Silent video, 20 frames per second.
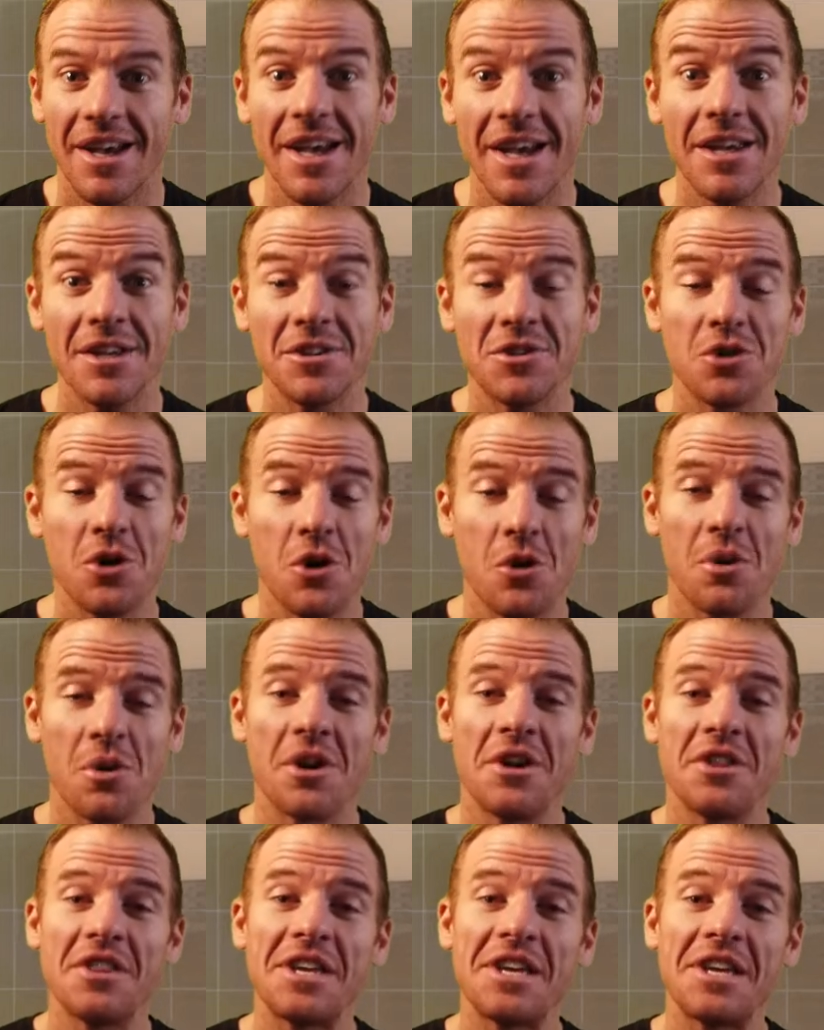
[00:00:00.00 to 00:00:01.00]
Hey, so
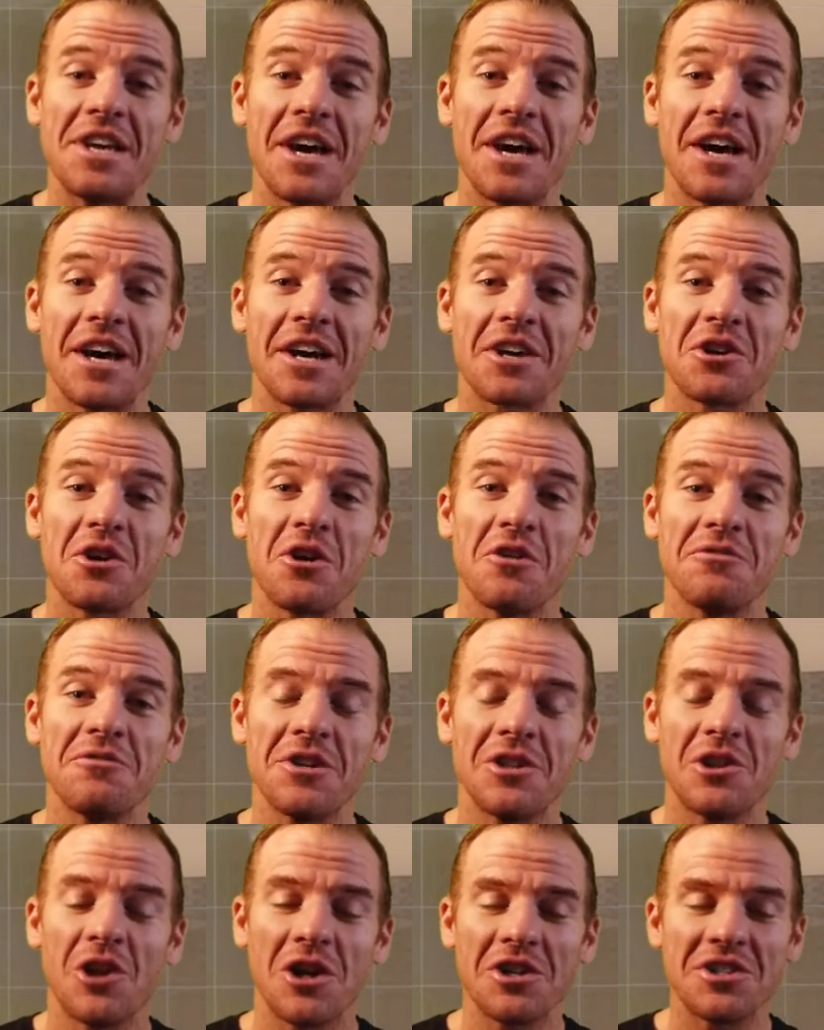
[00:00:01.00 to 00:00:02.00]
we're in the
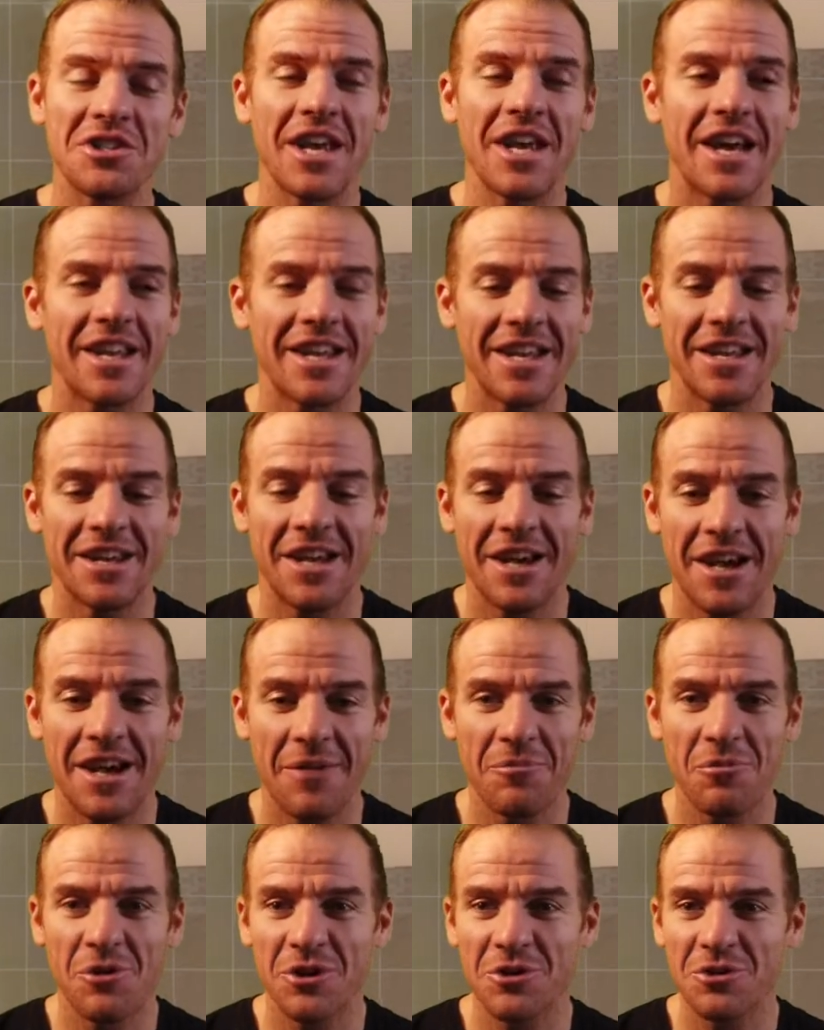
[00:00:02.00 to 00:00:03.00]
COVID lockdown,
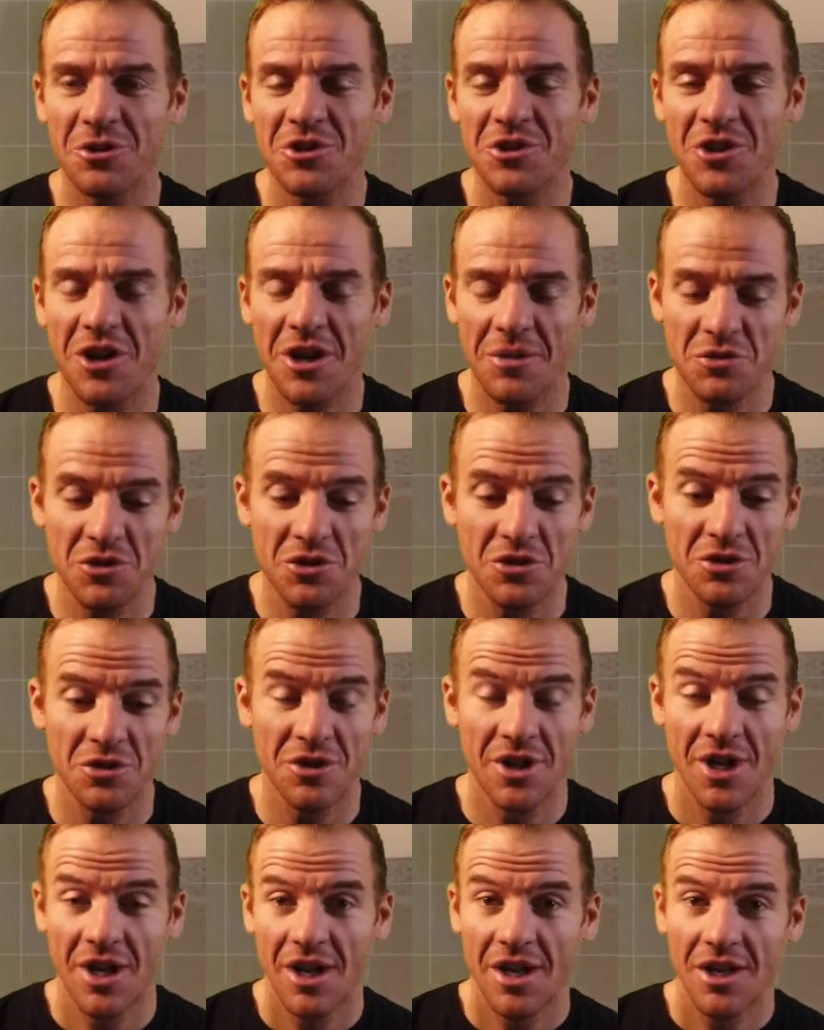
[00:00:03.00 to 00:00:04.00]
and what a good time
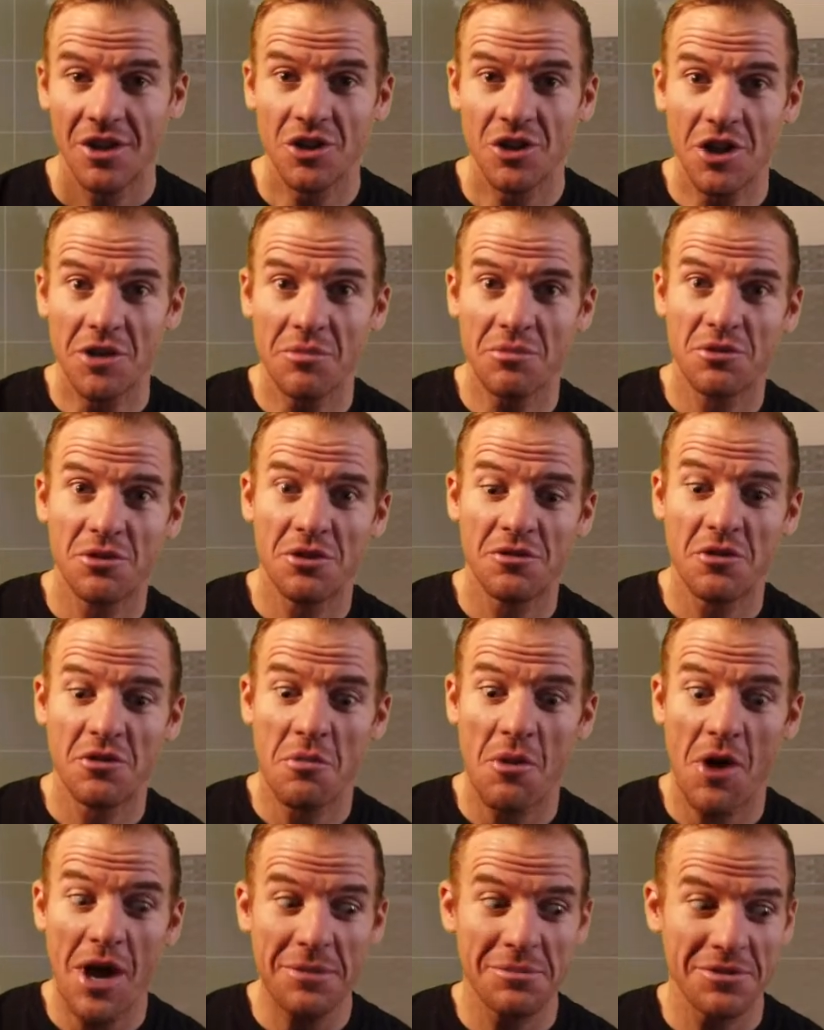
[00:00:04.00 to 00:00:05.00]
to improve
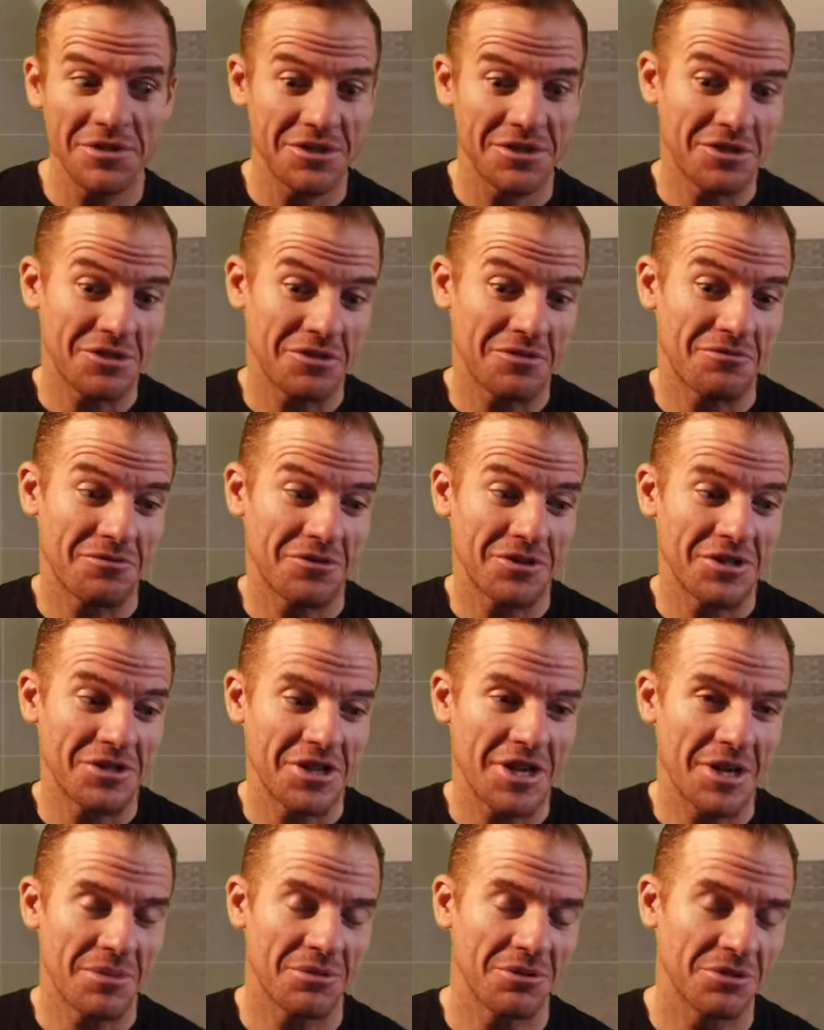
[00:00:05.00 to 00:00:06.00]
your bike position, for
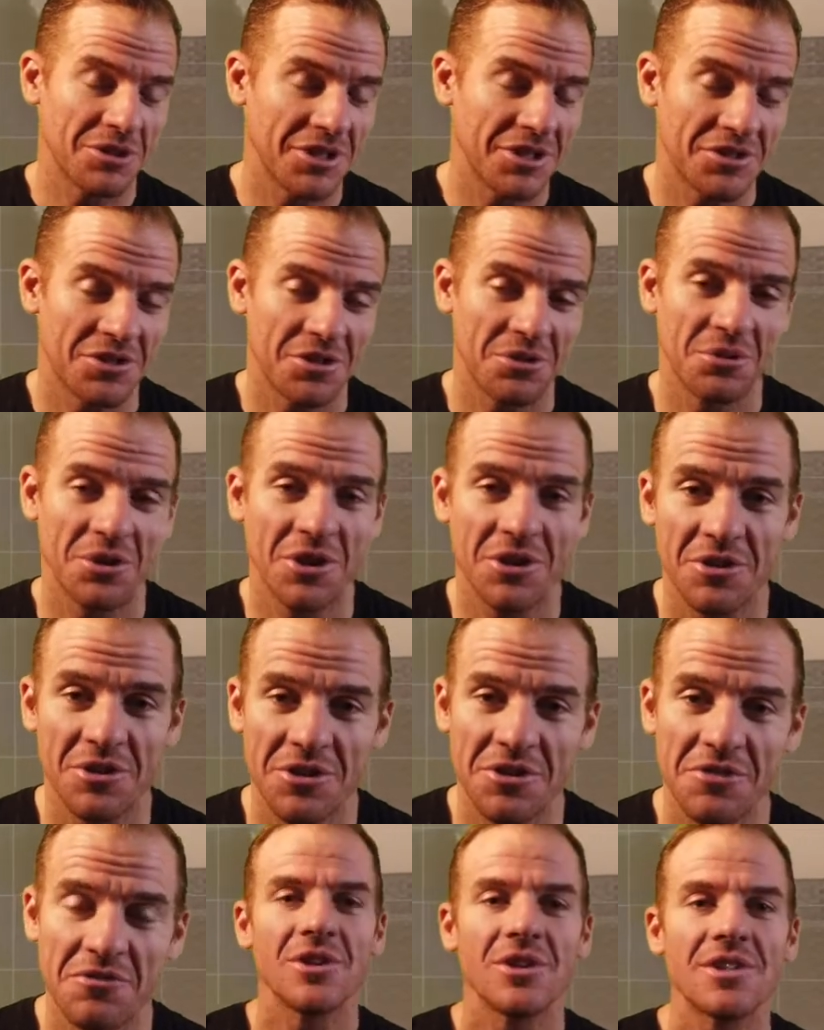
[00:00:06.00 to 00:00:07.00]
example, and to work
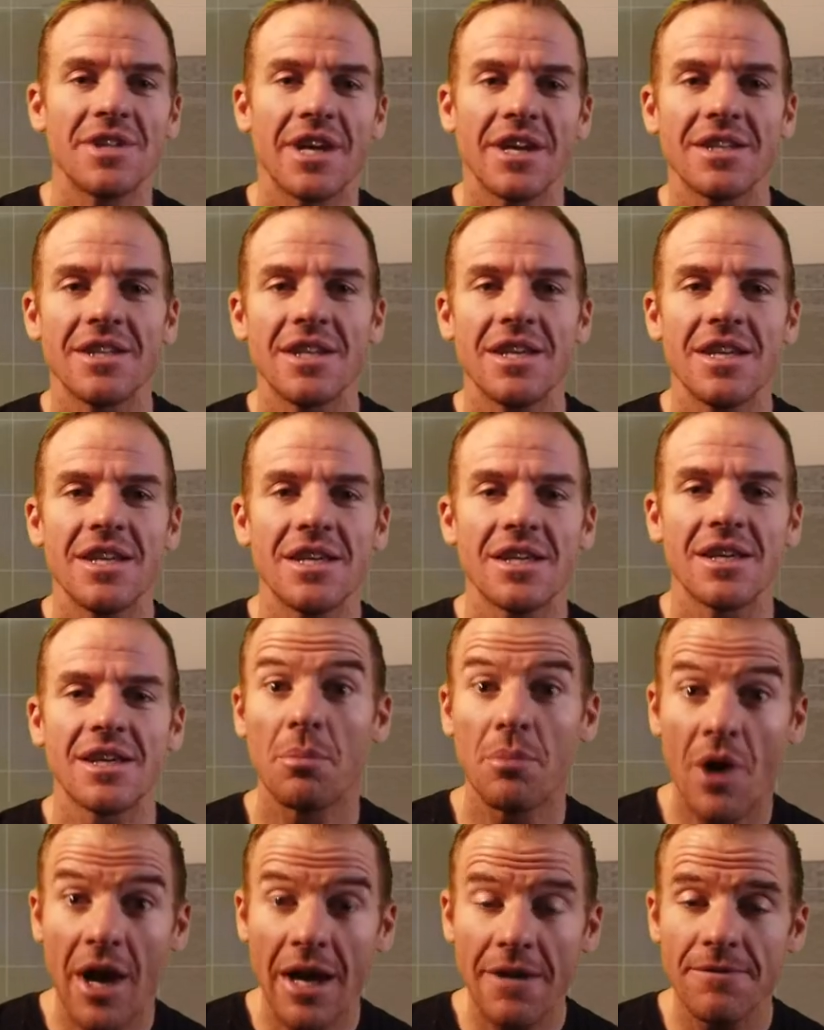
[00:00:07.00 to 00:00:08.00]
on your technique, your
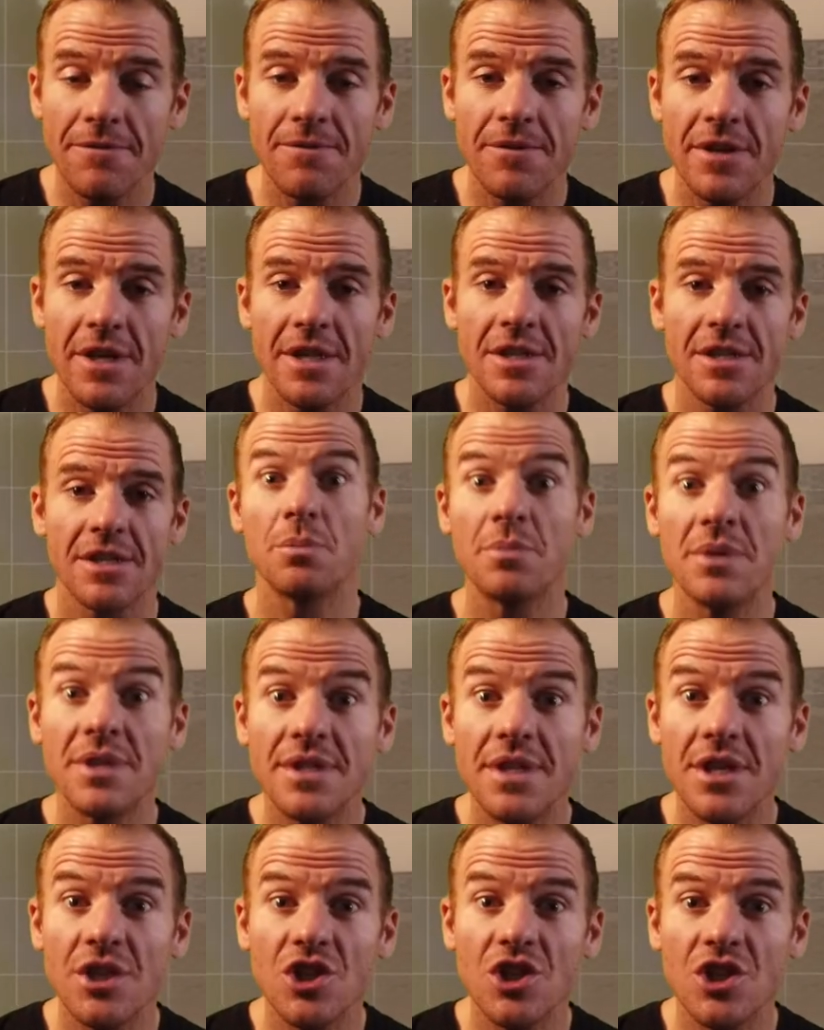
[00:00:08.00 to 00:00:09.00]
bike fit, your
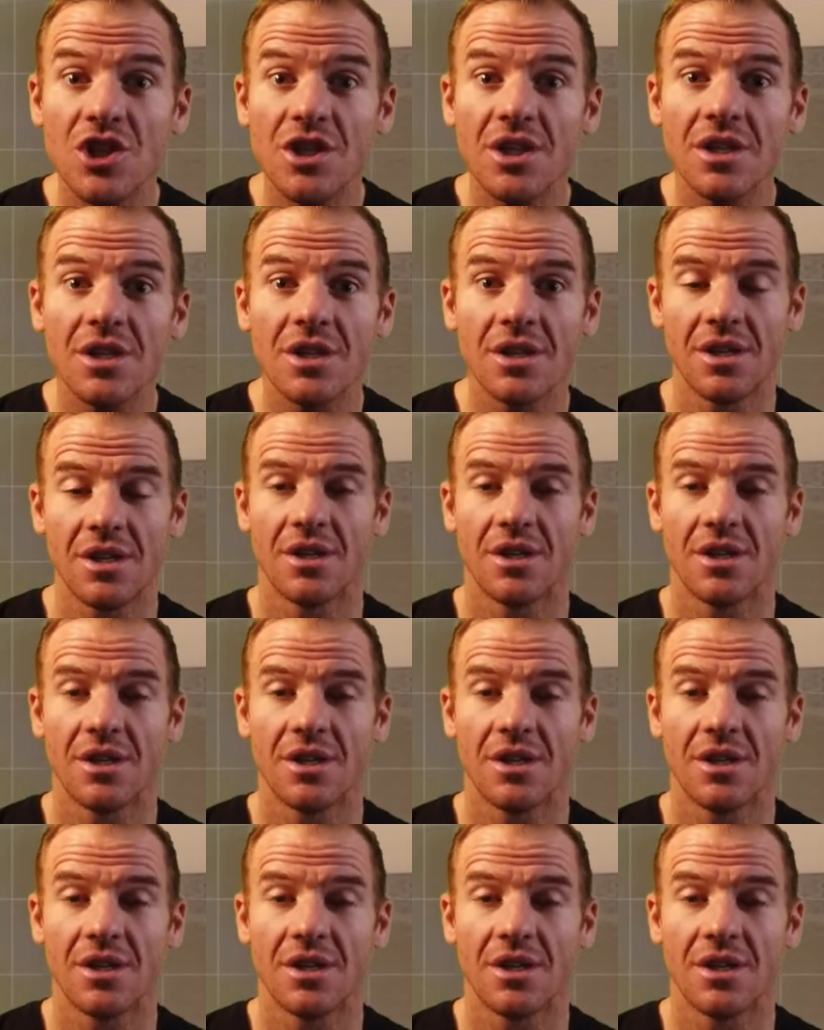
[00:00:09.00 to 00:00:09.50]
position,